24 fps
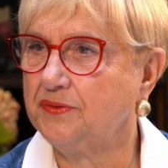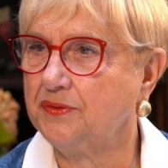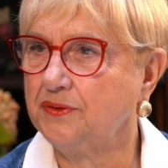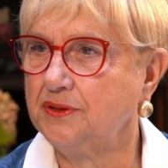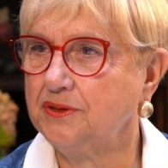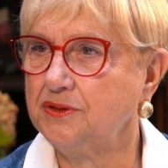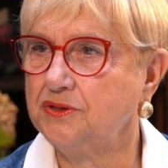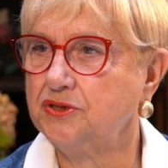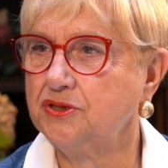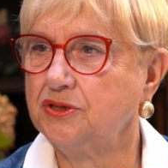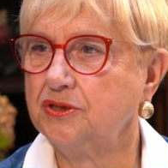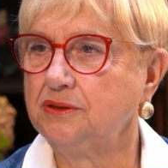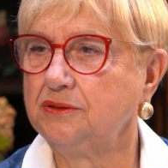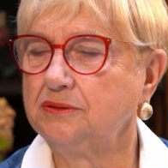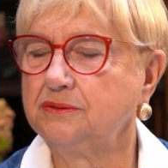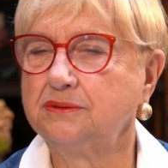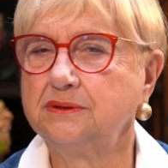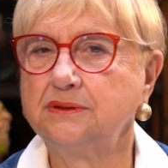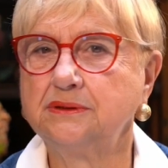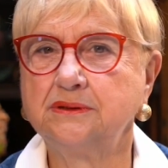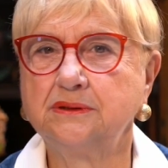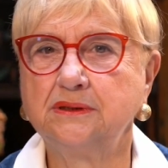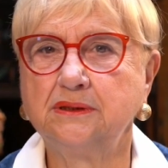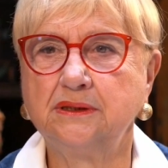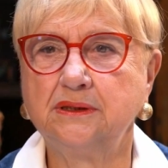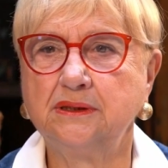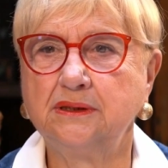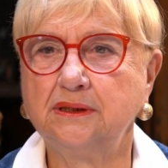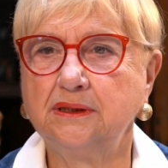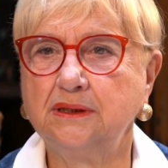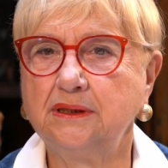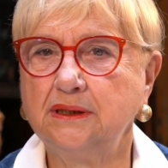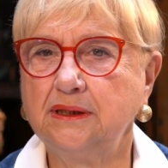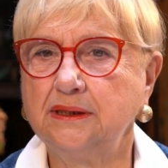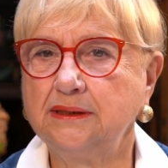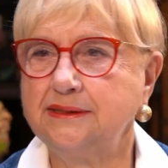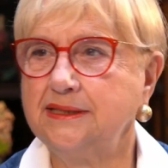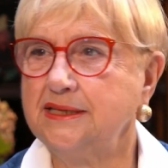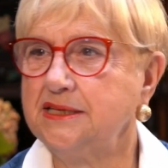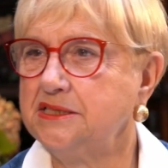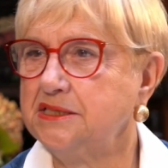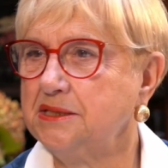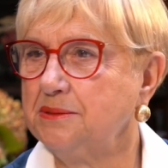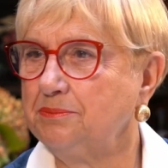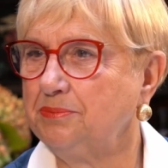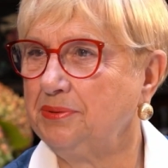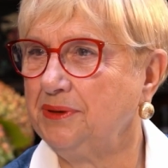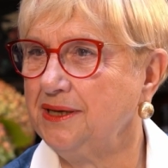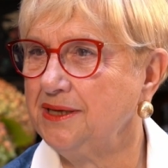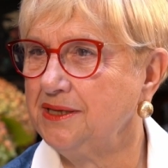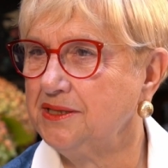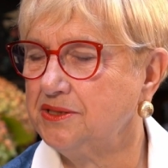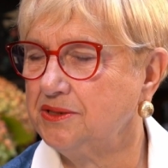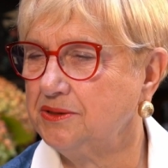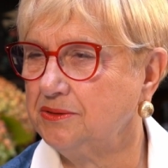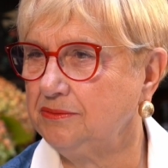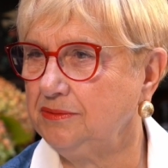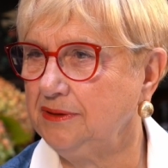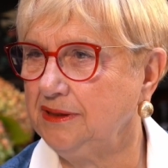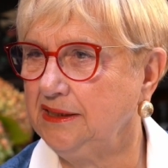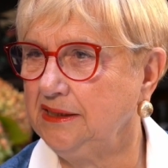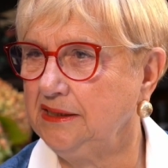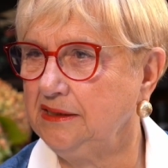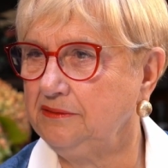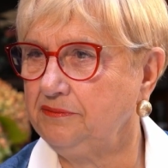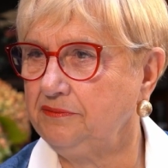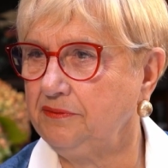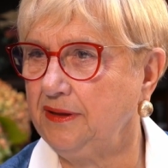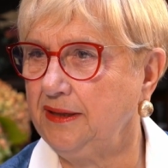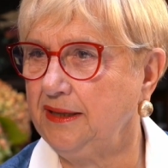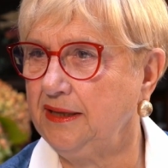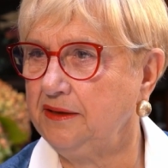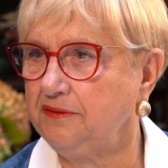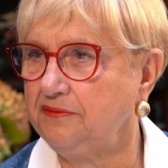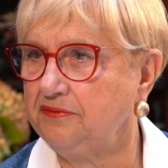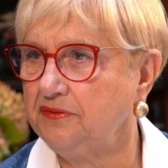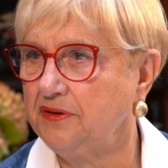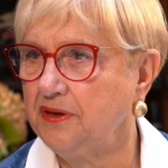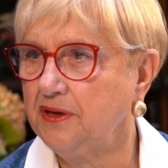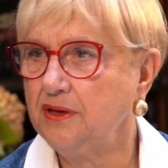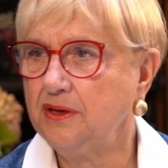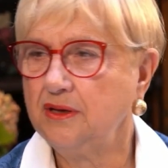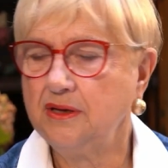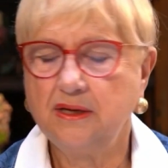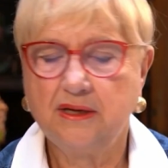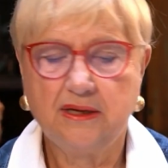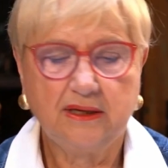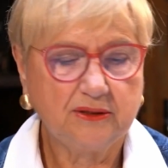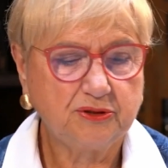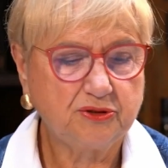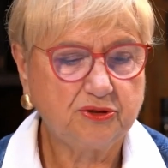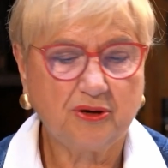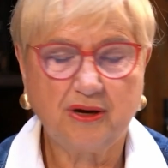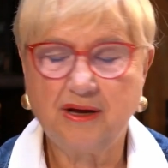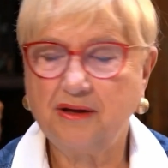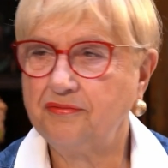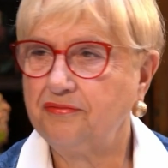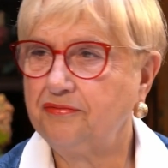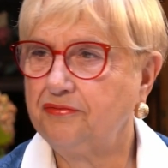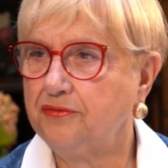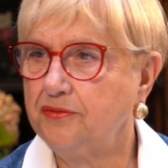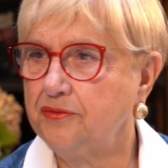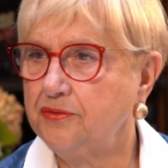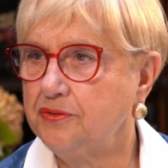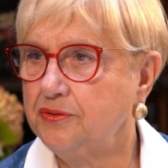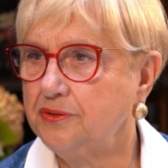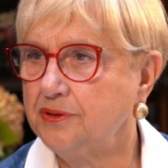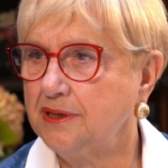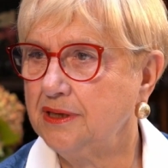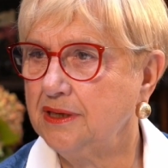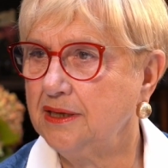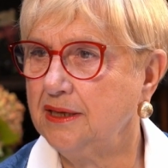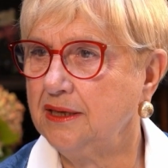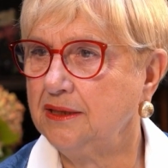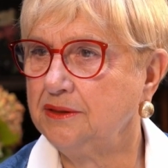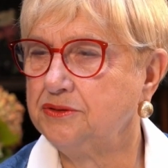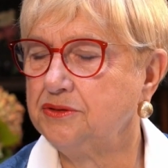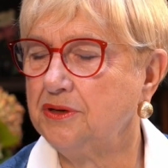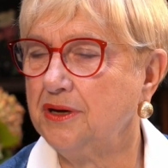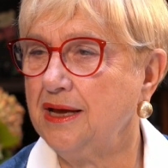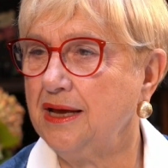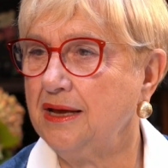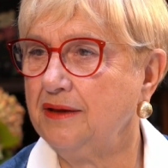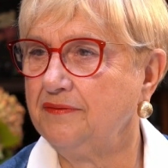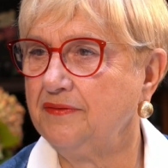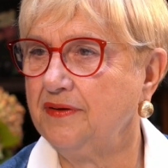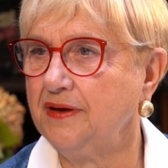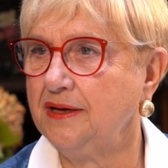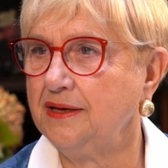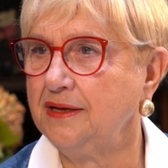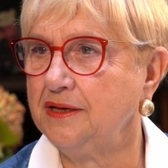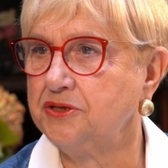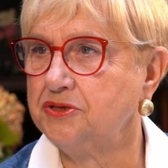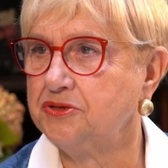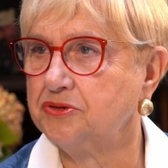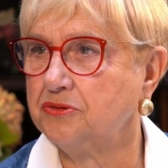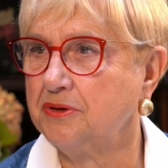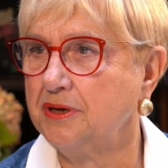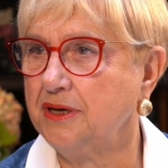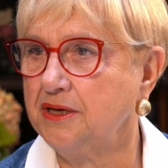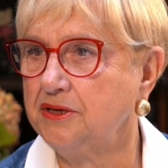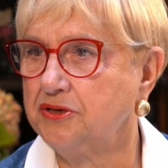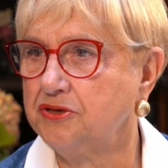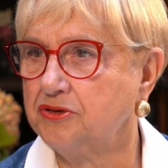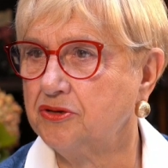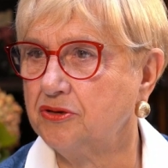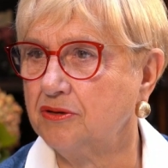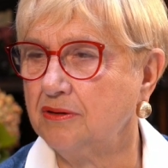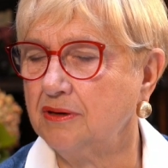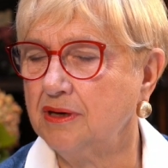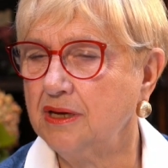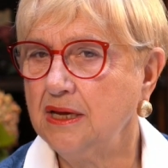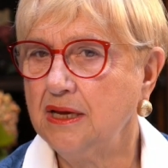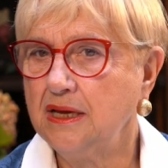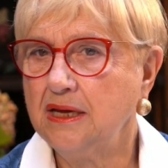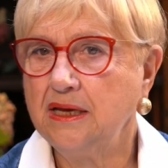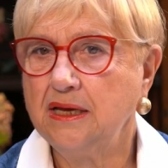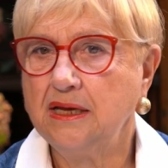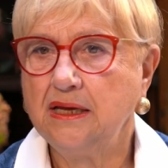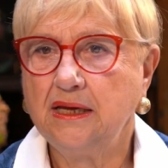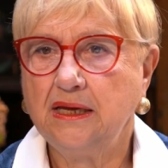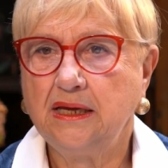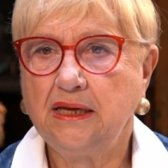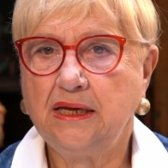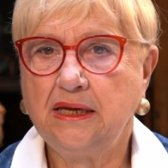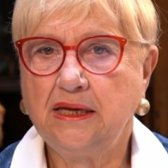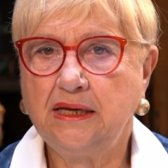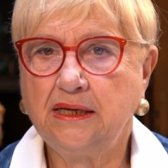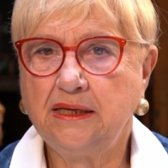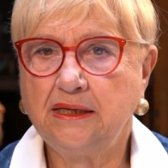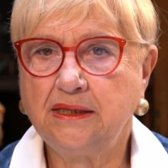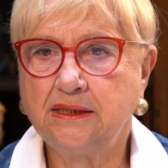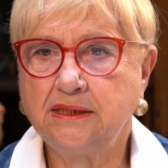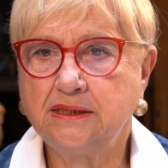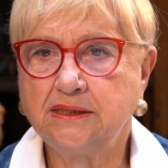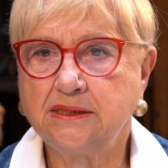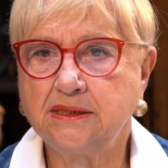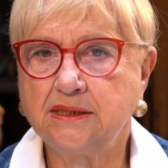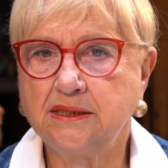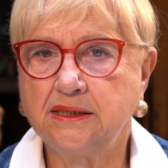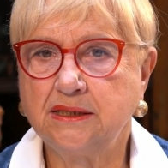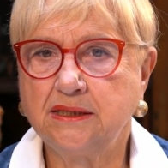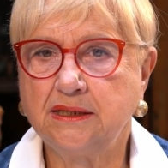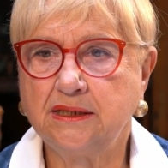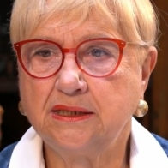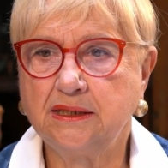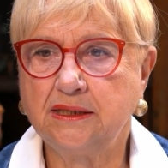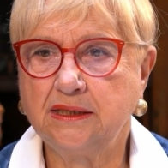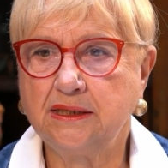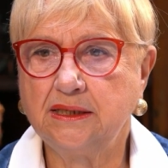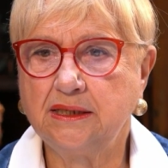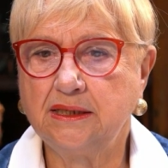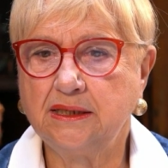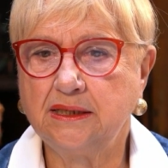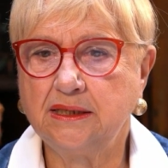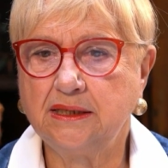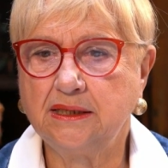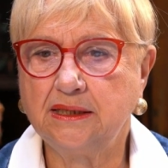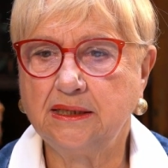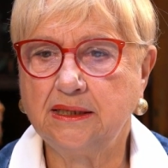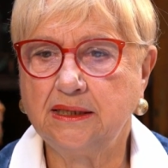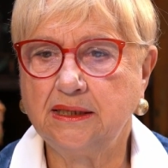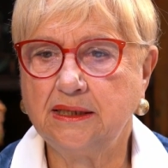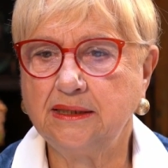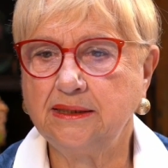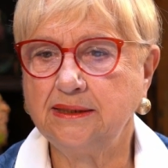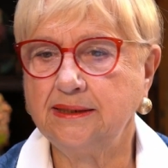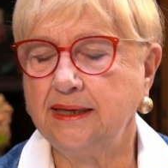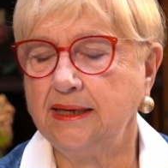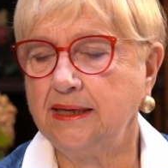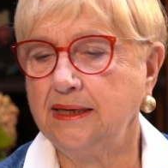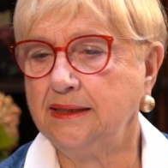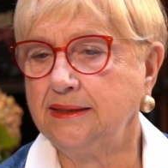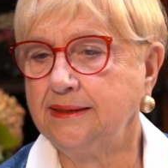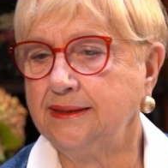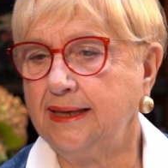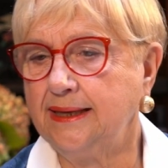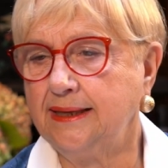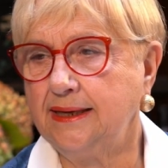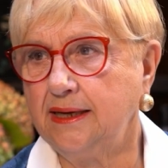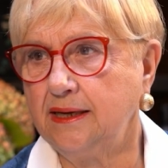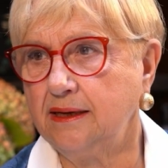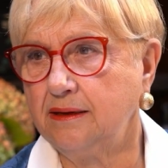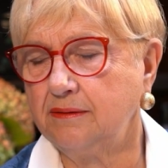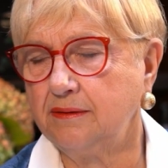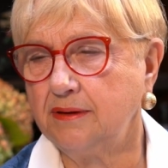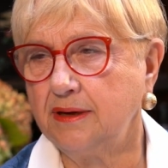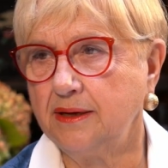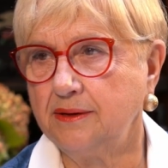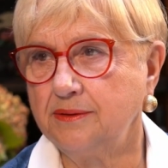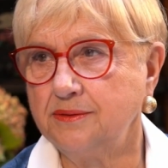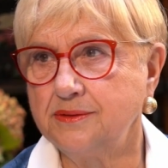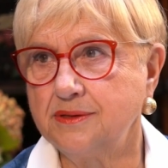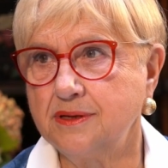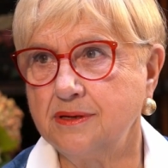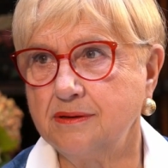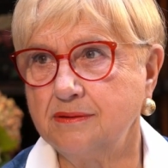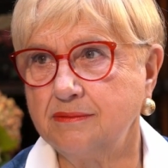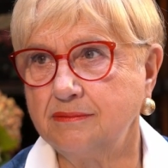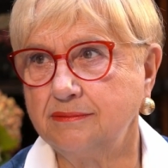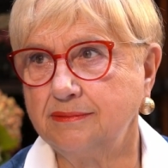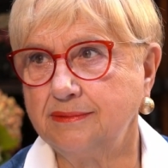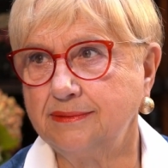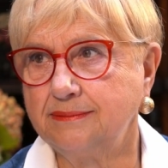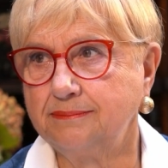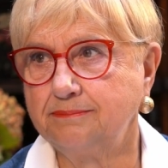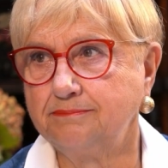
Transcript: for their children, a decent place to live, to have food, and to have an education. And in that area, you know,